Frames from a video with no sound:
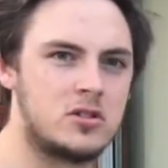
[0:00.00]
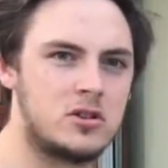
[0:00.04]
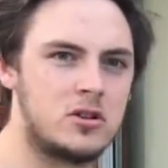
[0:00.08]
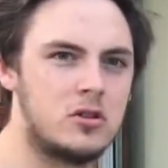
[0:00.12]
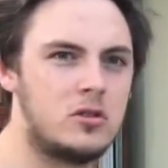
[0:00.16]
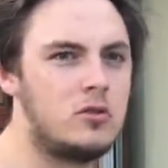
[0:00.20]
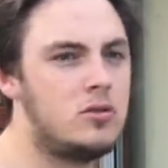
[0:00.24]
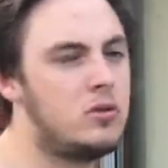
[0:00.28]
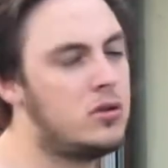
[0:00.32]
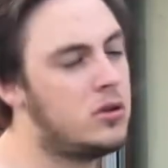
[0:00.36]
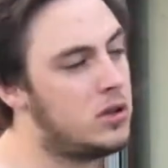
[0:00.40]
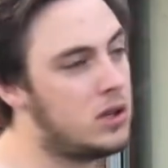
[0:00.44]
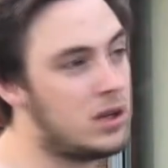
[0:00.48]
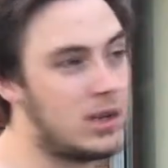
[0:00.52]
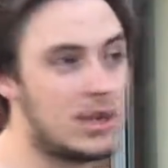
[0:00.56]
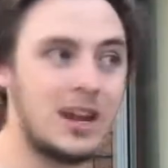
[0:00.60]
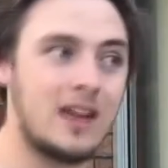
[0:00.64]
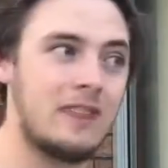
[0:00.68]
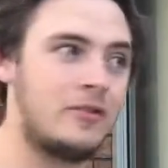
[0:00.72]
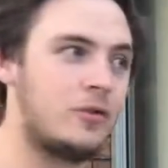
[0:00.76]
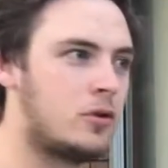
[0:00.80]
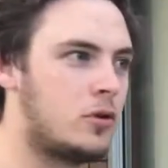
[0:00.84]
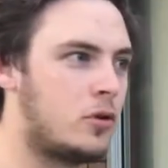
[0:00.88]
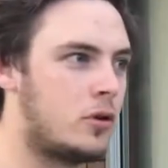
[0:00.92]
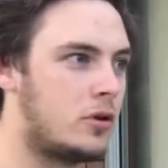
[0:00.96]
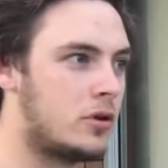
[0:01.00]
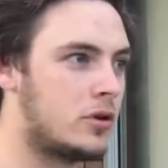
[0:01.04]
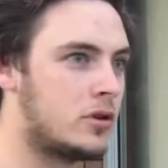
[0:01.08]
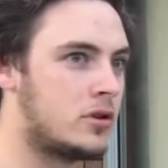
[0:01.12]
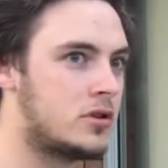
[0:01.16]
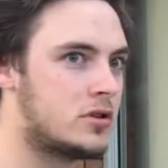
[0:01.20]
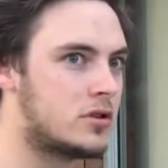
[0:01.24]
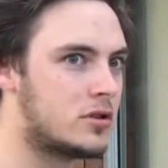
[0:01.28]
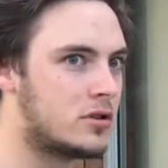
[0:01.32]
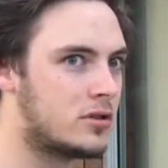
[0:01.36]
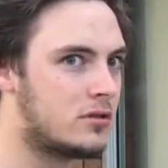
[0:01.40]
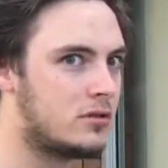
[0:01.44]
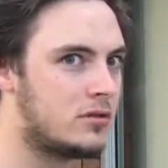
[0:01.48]
drill. You can have a
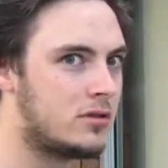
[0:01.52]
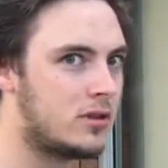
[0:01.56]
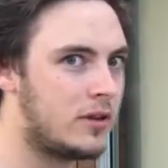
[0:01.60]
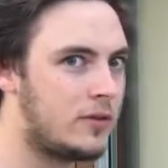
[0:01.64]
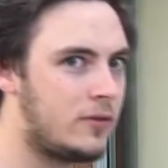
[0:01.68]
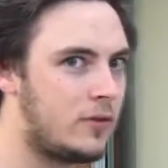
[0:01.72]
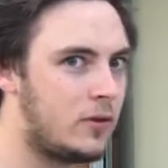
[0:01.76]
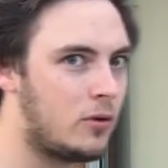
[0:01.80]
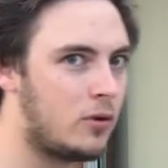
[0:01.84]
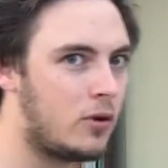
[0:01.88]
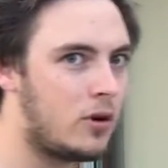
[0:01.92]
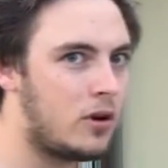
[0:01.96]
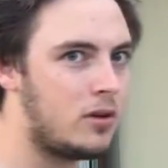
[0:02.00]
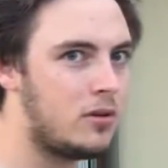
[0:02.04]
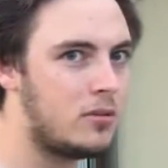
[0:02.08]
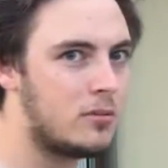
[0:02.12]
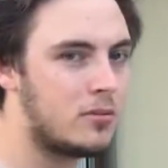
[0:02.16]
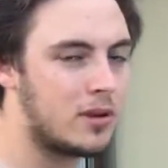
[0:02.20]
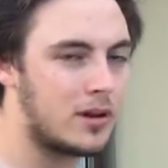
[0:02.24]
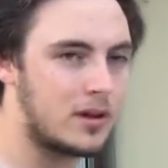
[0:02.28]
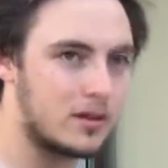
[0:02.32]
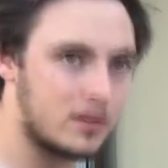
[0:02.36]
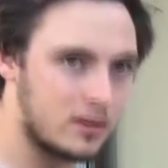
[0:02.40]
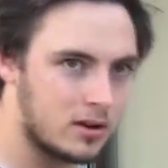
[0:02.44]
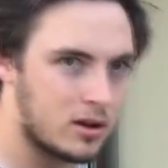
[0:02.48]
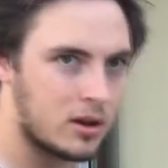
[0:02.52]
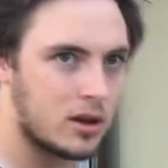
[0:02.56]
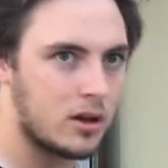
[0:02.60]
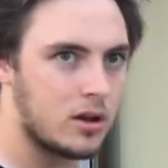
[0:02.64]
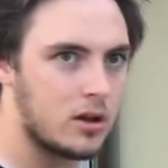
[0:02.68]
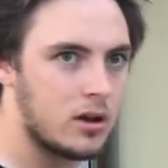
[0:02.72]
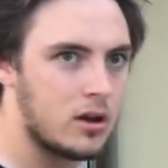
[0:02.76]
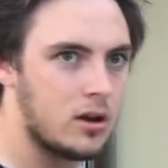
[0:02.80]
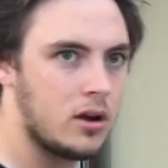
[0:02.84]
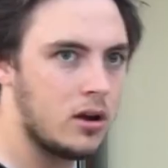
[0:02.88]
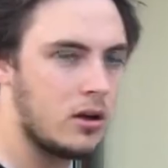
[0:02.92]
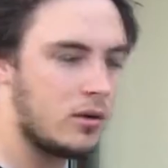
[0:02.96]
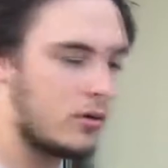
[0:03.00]
corded drill if you want, but
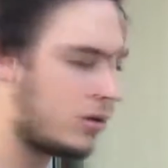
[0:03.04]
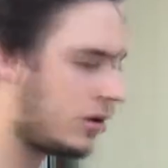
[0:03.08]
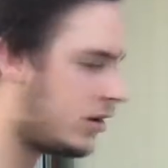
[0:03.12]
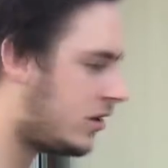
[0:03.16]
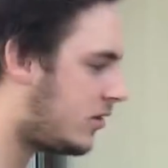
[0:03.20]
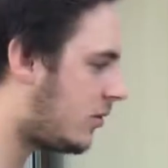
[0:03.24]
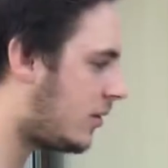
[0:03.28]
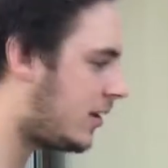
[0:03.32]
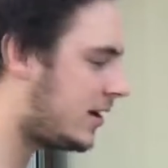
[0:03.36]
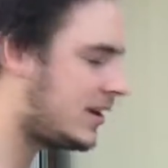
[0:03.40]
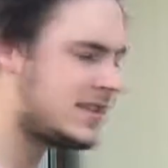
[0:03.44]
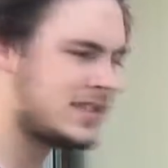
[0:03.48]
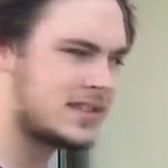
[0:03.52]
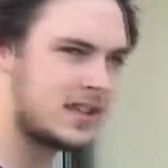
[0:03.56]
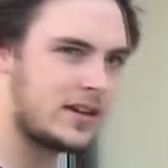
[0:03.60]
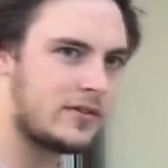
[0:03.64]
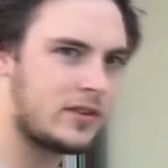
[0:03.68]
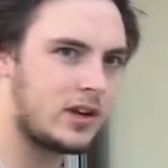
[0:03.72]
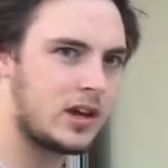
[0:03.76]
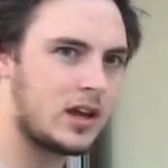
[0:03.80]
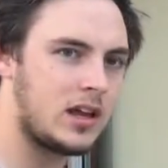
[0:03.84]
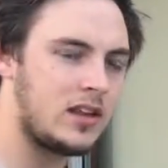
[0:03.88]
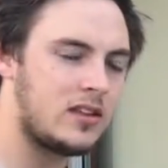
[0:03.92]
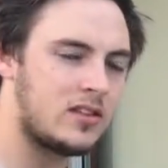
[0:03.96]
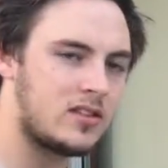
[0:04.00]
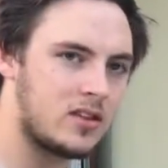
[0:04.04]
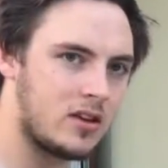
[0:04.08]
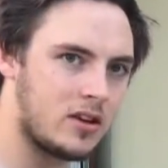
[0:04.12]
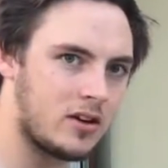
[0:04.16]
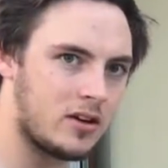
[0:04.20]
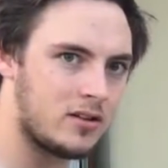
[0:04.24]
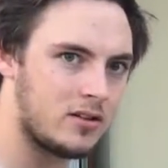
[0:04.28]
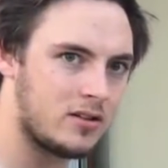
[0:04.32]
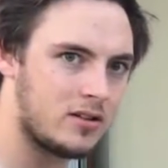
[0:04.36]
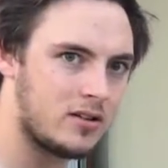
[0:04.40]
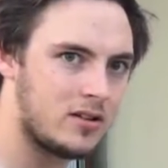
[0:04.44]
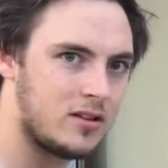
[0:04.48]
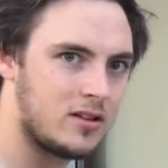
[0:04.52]
we're in 2017, so
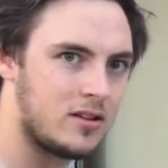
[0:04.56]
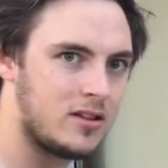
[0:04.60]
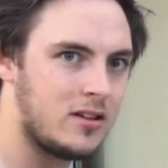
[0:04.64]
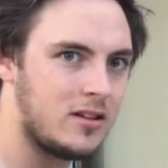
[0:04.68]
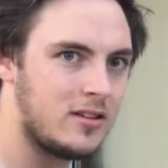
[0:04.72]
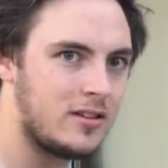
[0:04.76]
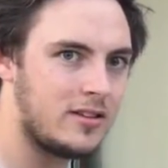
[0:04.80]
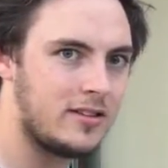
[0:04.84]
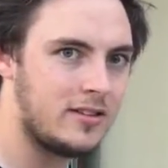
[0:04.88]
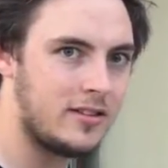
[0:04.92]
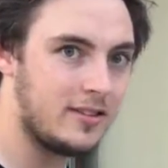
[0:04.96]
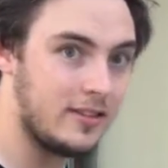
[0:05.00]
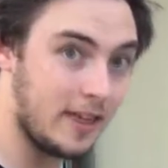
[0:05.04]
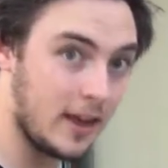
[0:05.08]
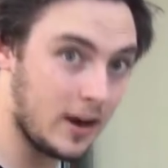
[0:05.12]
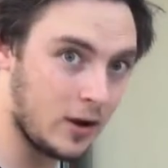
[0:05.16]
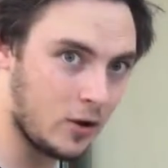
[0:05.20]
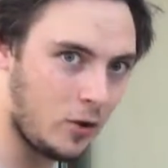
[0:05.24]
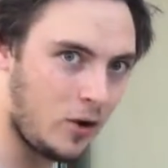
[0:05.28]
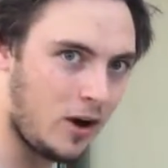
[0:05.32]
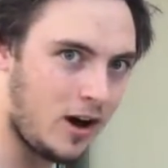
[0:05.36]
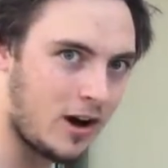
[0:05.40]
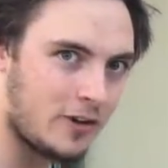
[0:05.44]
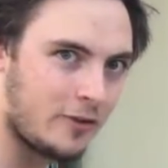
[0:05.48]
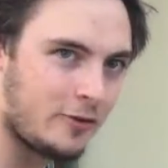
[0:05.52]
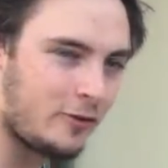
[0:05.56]
they're quite